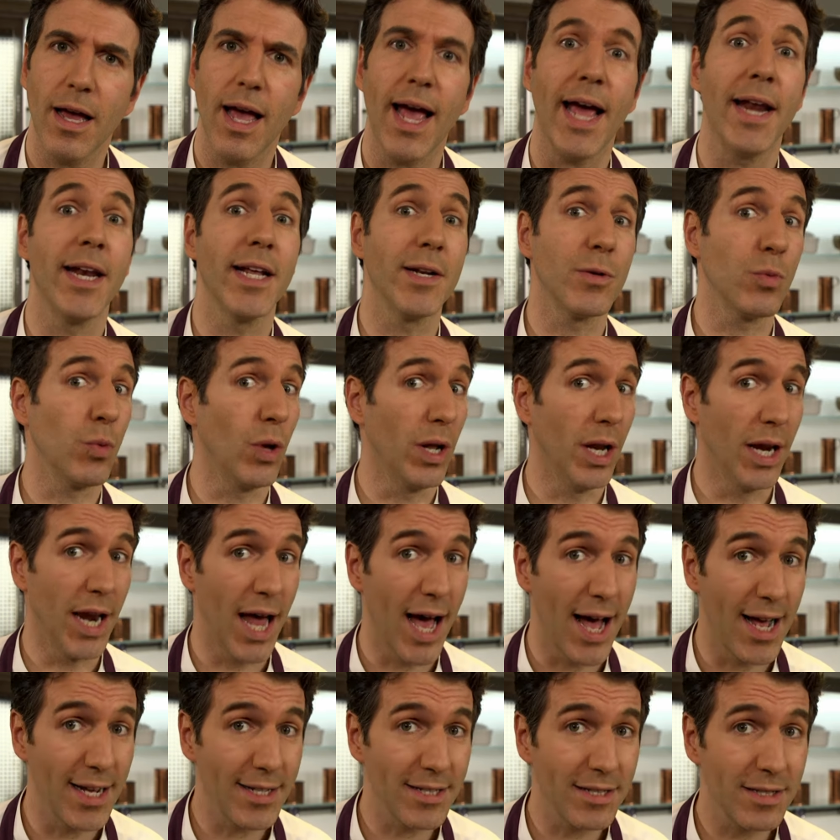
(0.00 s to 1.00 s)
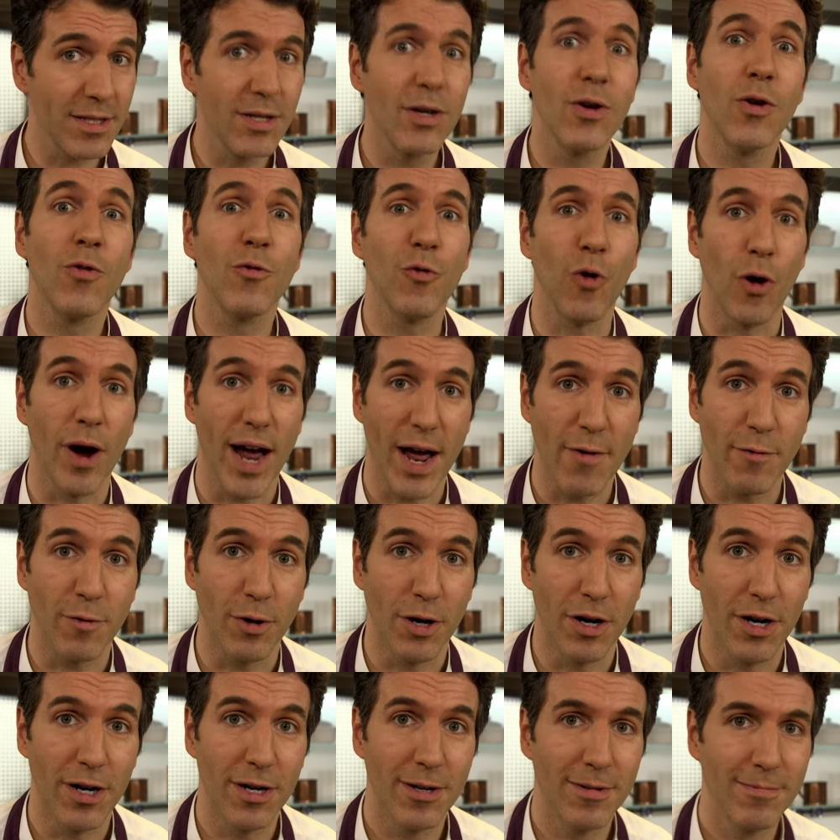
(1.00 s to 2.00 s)
and it will last
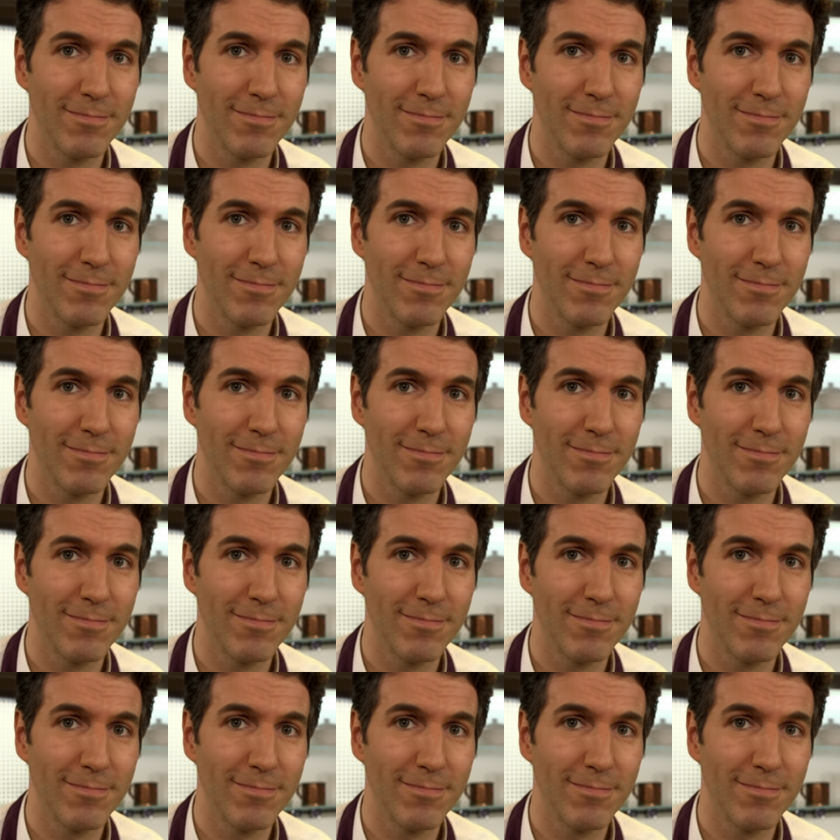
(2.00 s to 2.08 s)
forever